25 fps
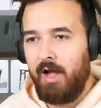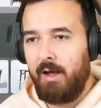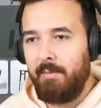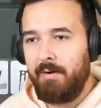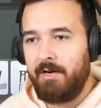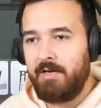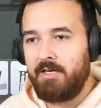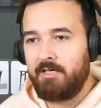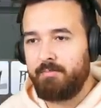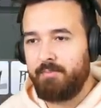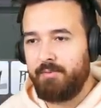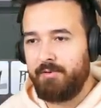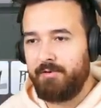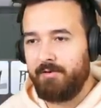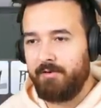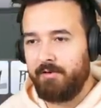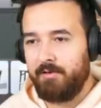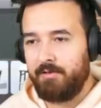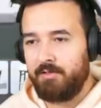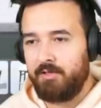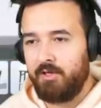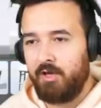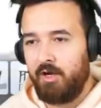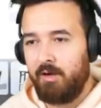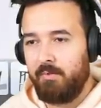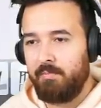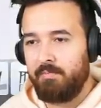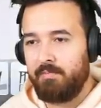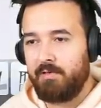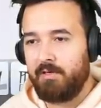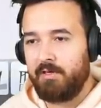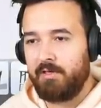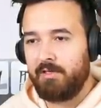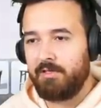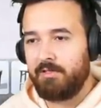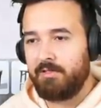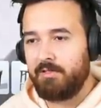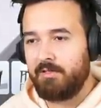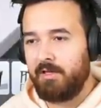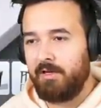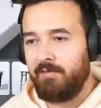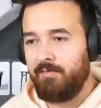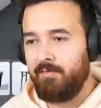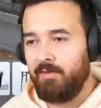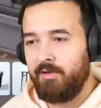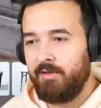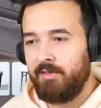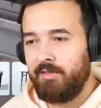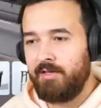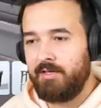I might just put it on top because
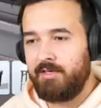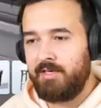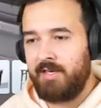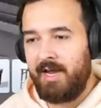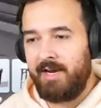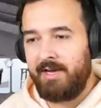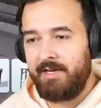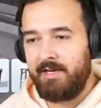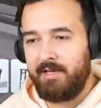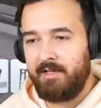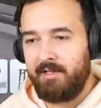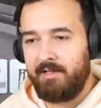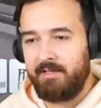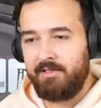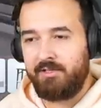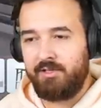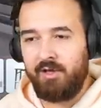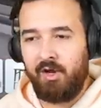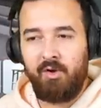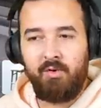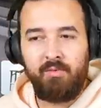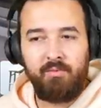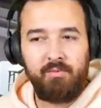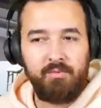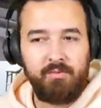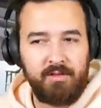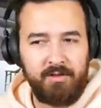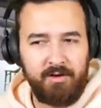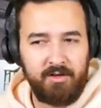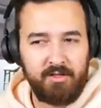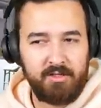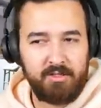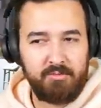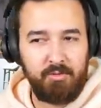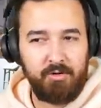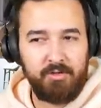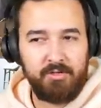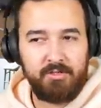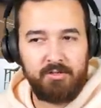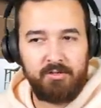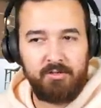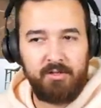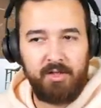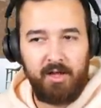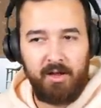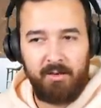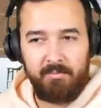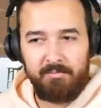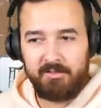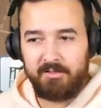even though they technically don't, they're not supposed to do
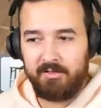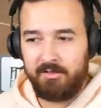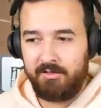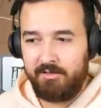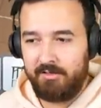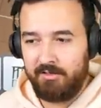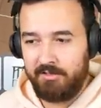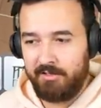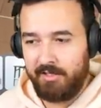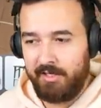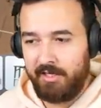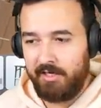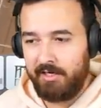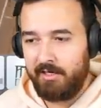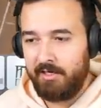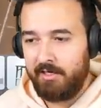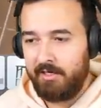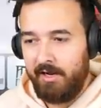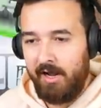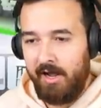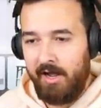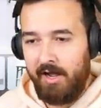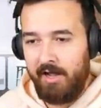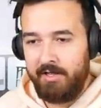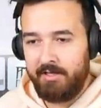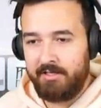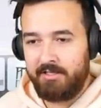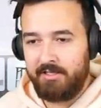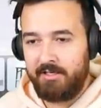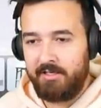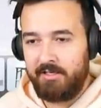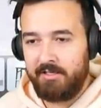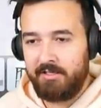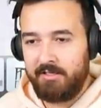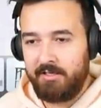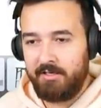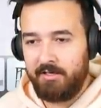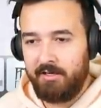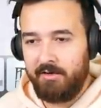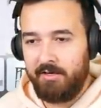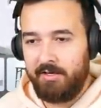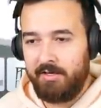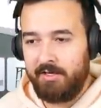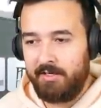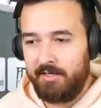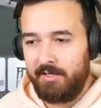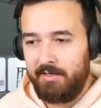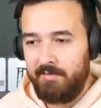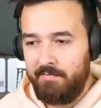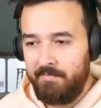that, I'm just going to do that. Uh, sink is going to go
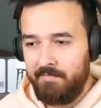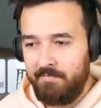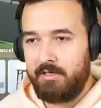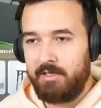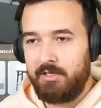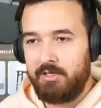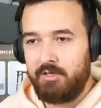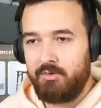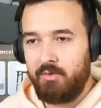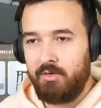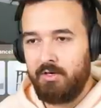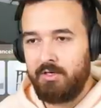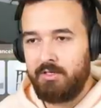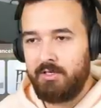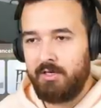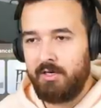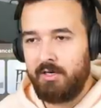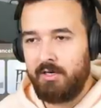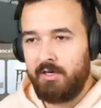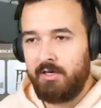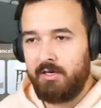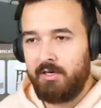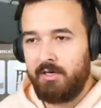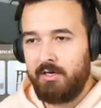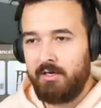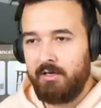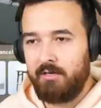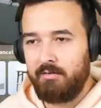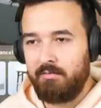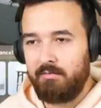here. Dishwasher...